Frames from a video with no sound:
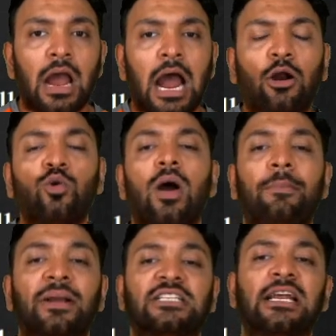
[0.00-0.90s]
How do I
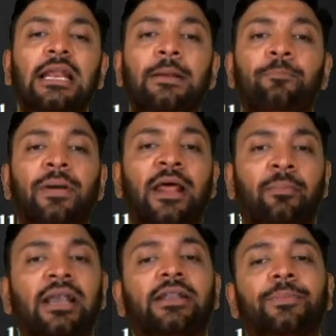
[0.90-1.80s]
measure
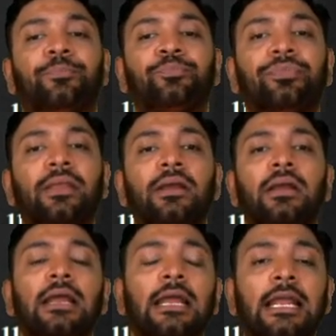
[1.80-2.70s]
impairment?
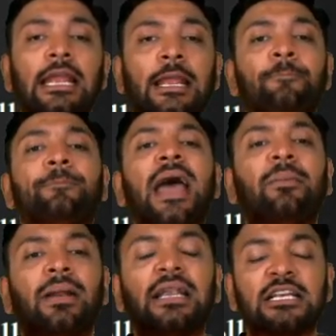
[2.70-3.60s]

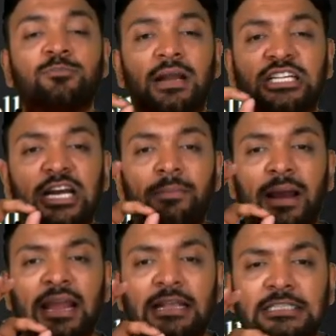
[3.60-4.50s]
Impairment is measured
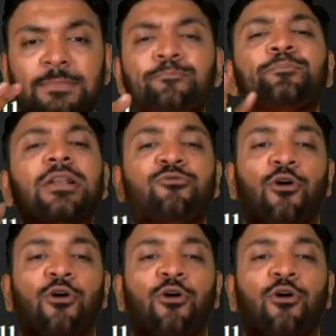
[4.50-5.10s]
by a simple